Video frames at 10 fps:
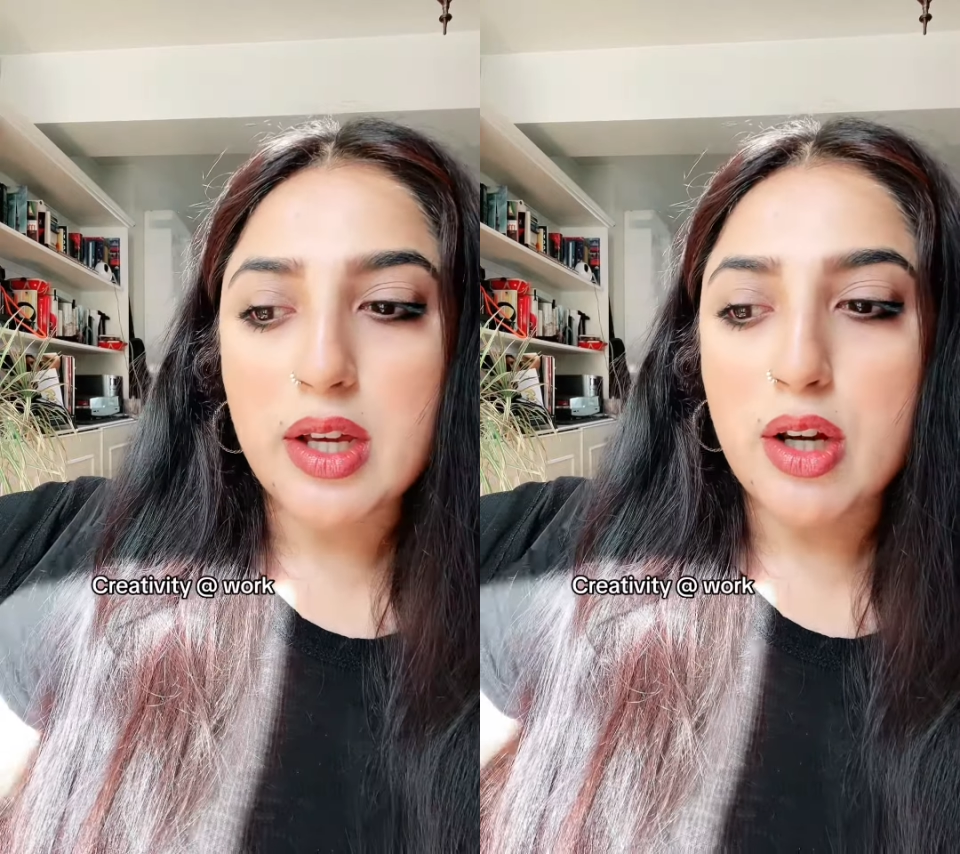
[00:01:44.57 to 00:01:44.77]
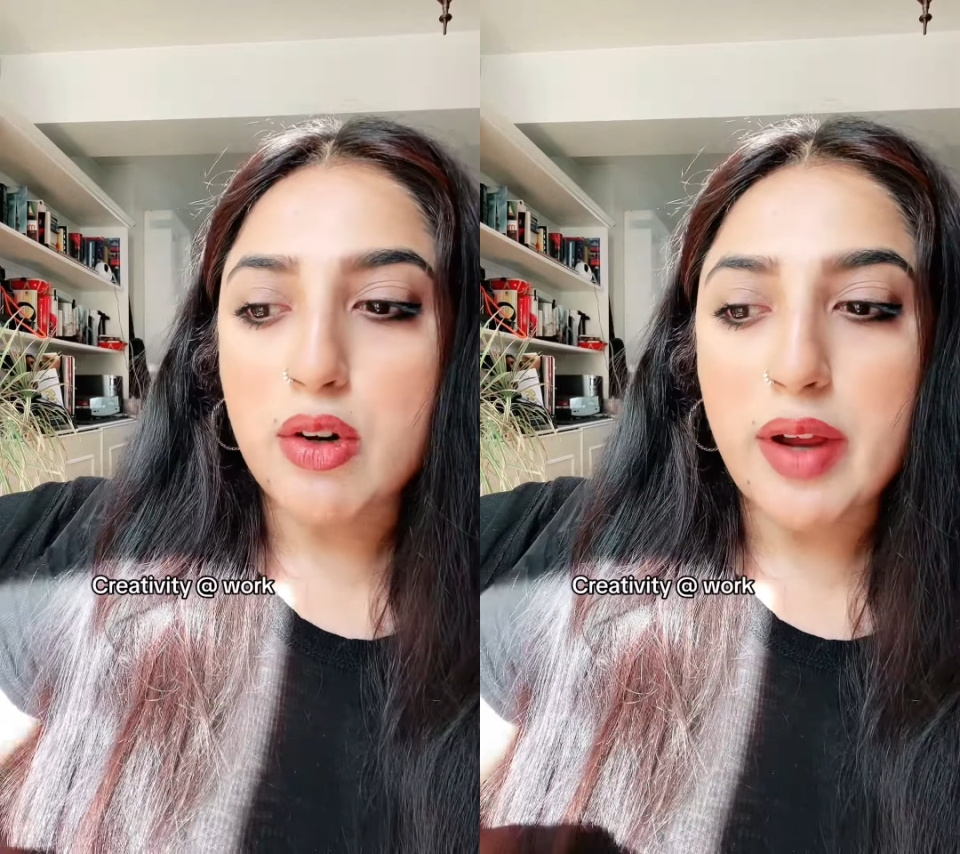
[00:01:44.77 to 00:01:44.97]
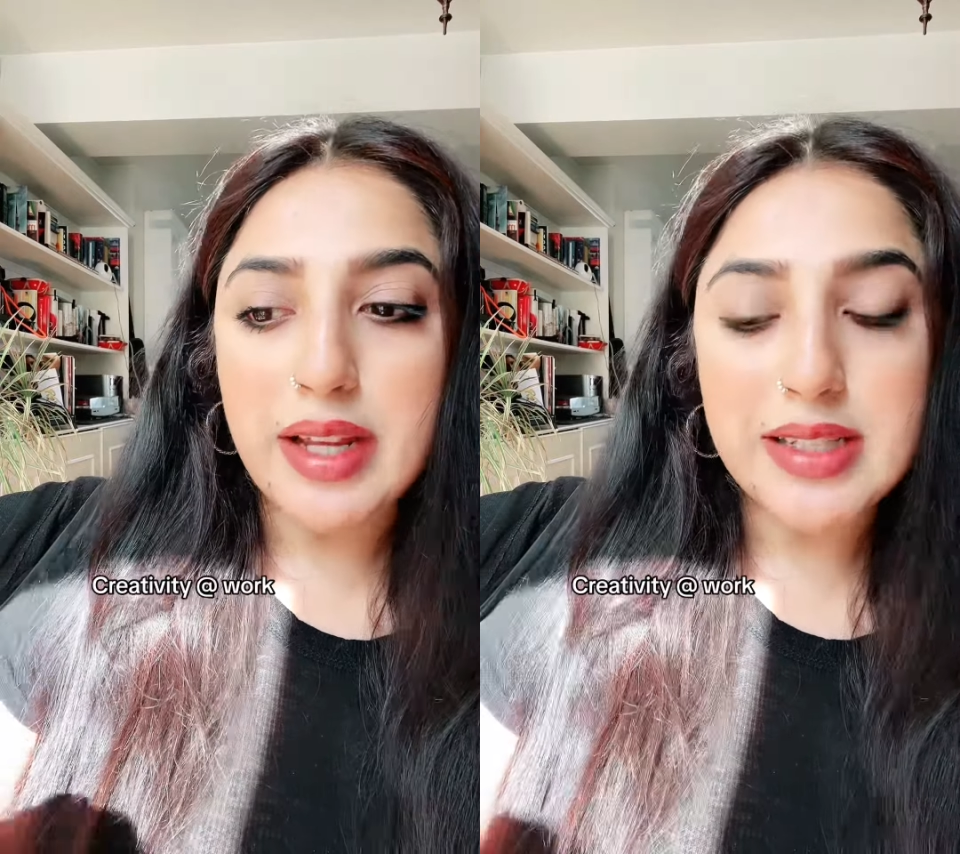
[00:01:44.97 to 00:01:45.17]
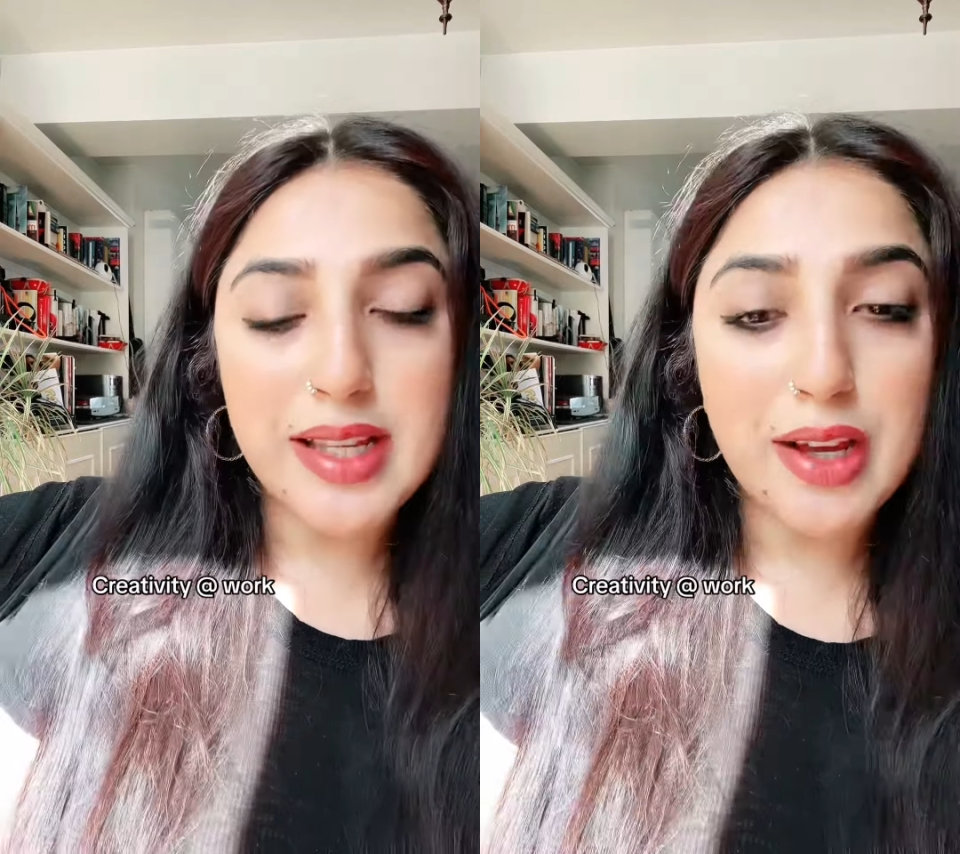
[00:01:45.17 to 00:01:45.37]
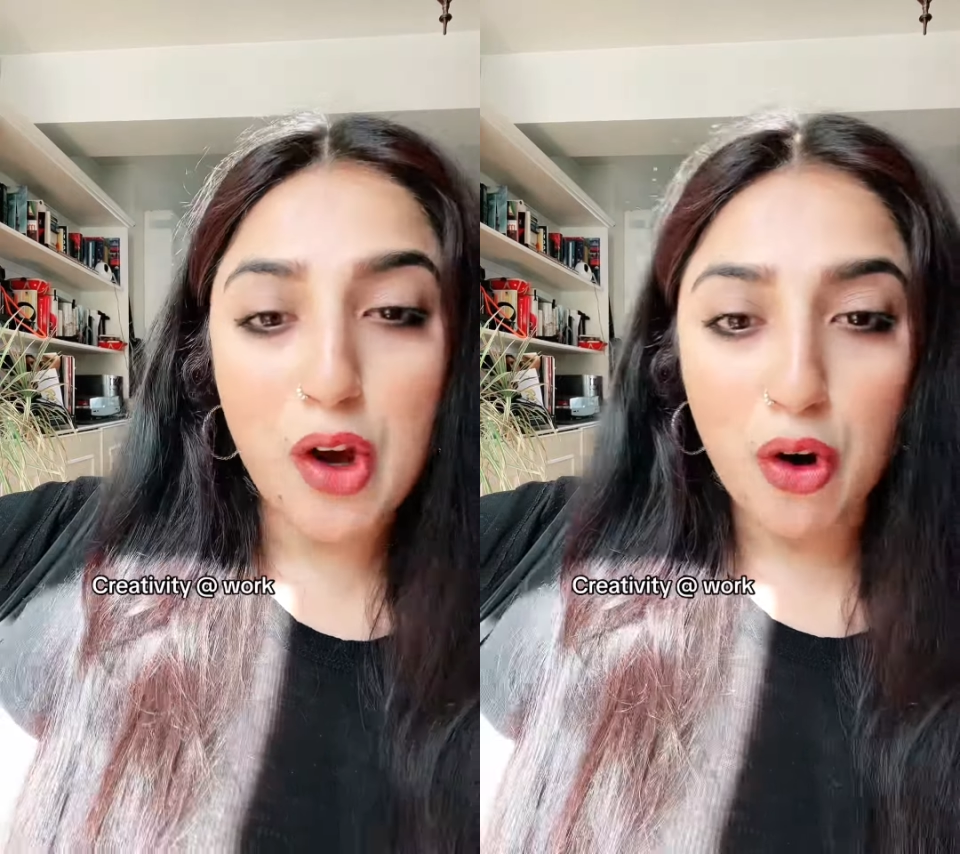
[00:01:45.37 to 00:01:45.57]

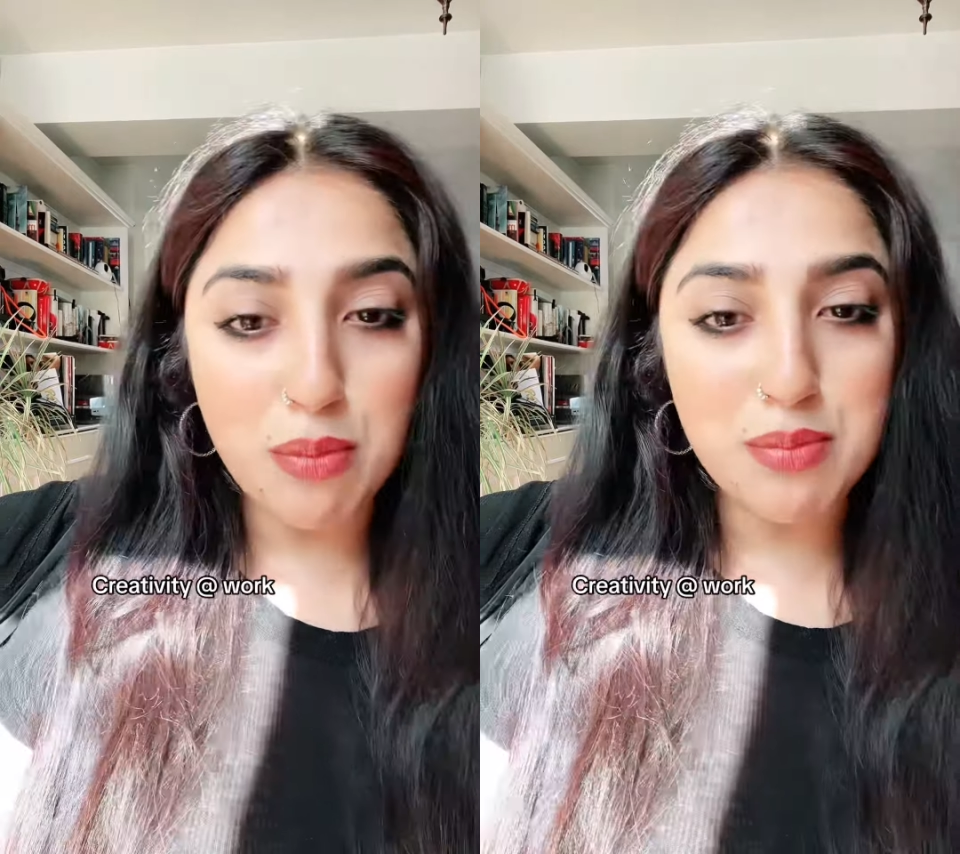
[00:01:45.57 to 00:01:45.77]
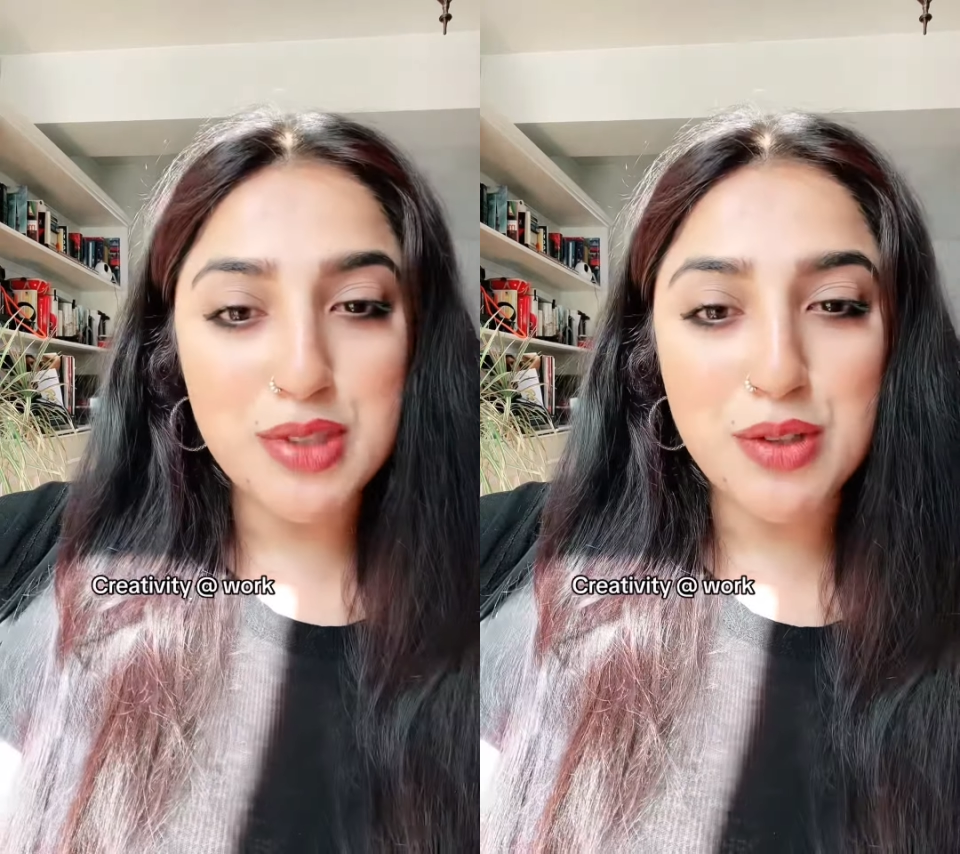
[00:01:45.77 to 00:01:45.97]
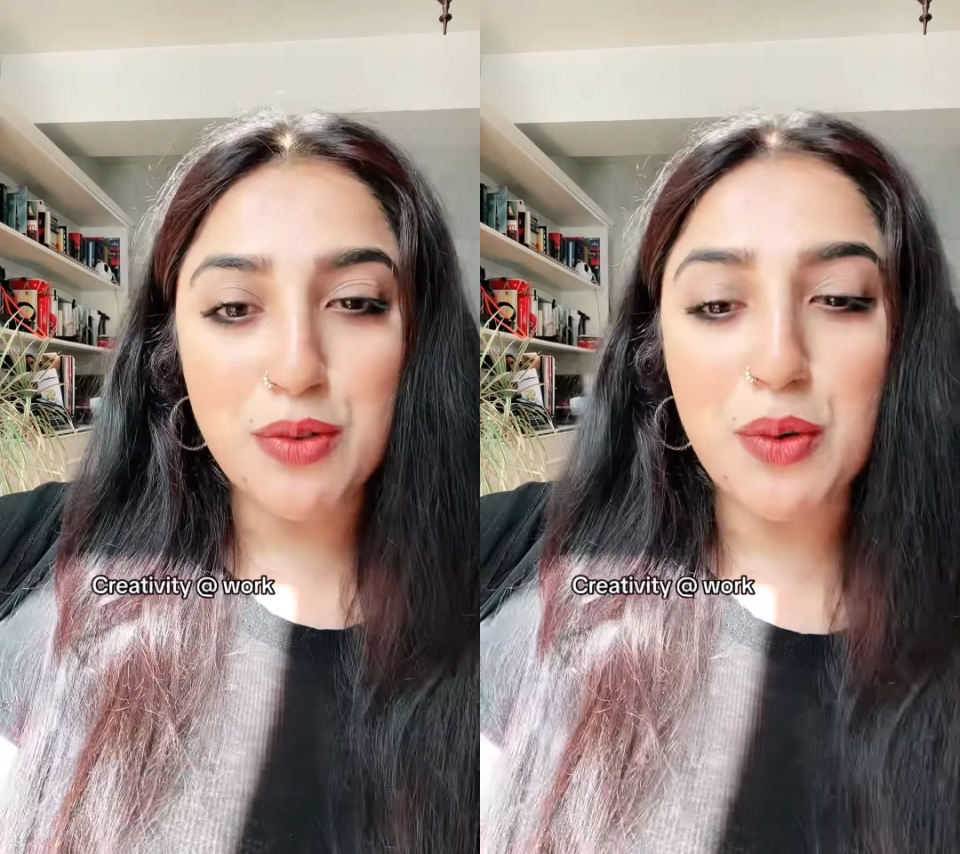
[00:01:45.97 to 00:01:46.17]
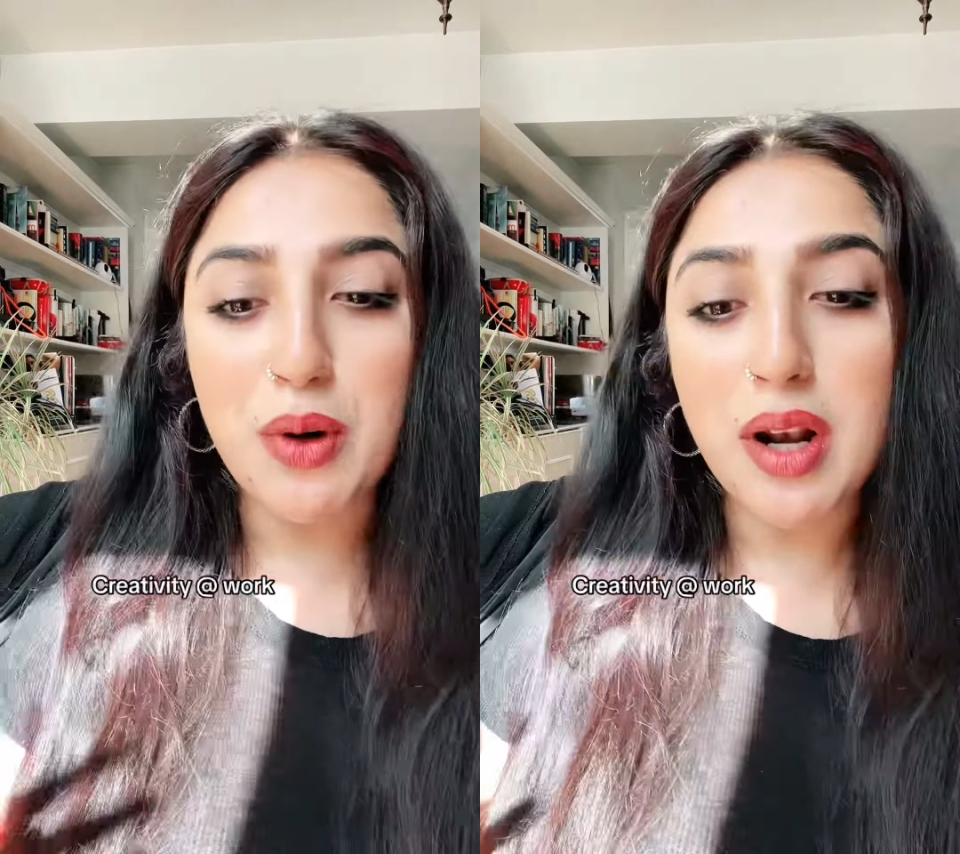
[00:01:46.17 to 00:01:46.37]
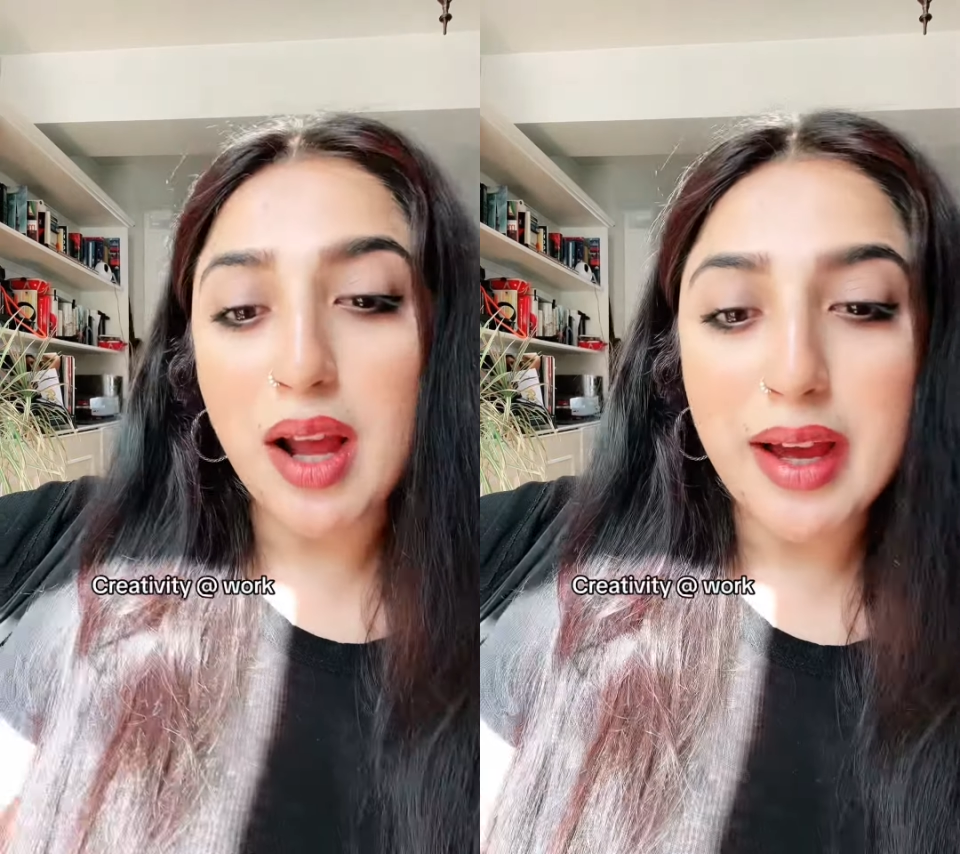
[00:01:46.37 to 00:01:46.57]
creating comms for
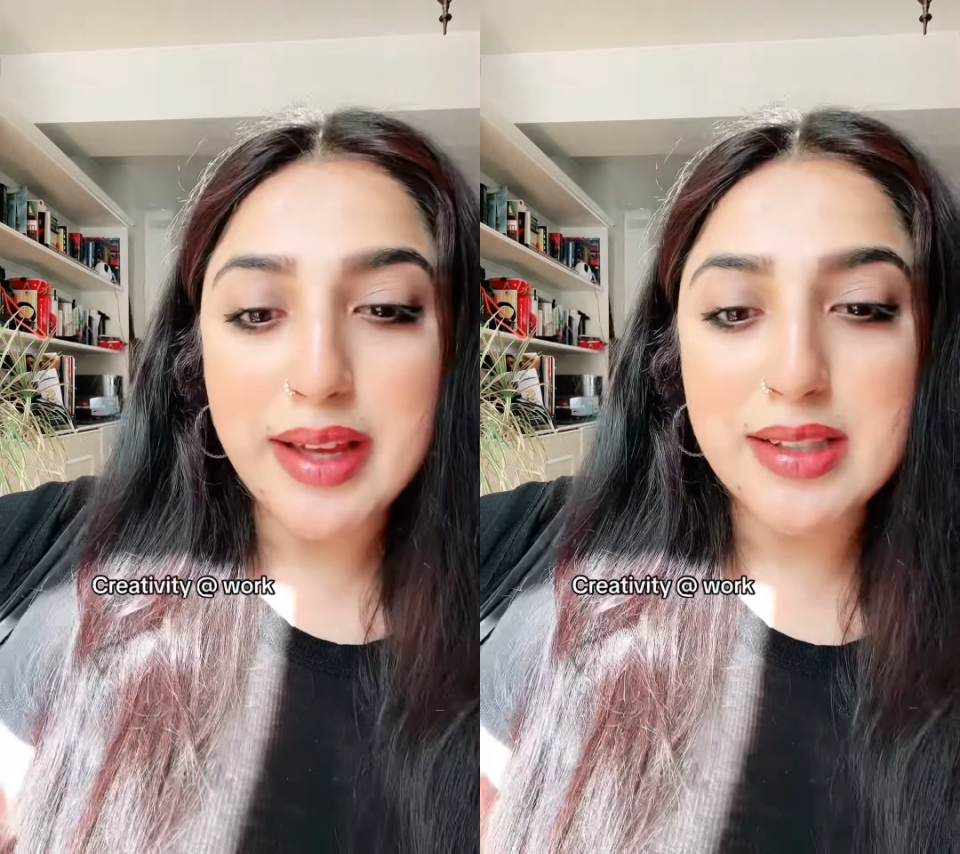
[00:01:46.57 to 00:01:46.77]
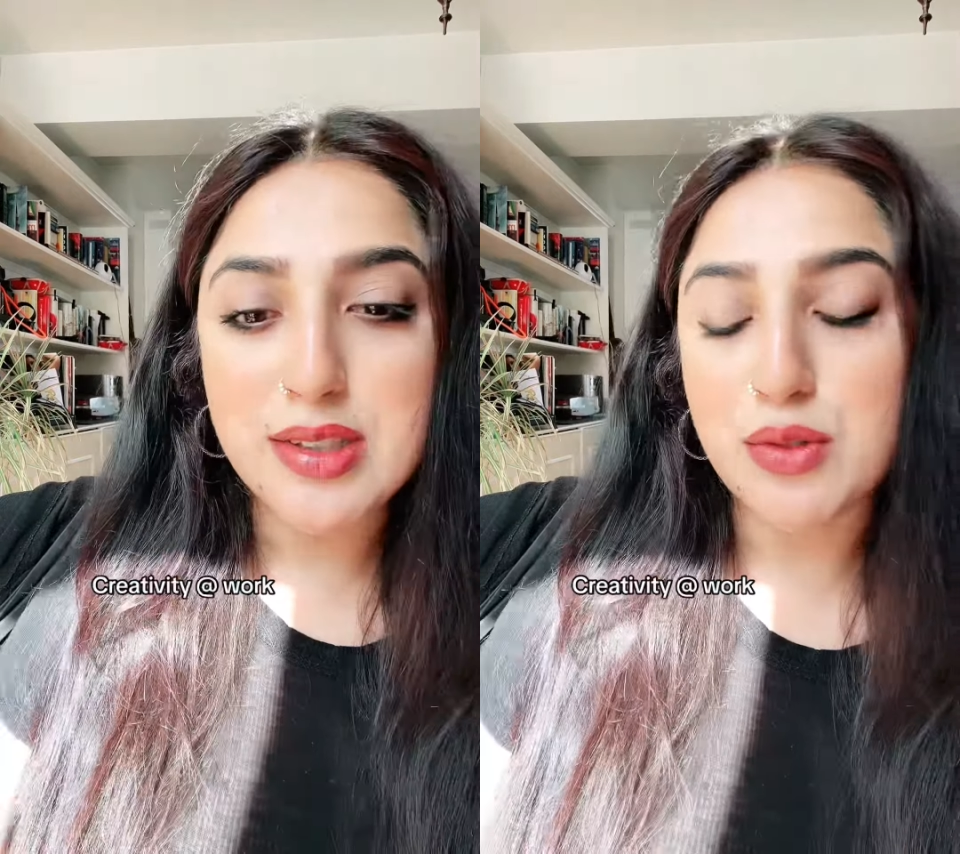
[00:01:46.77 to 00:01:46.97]
clients,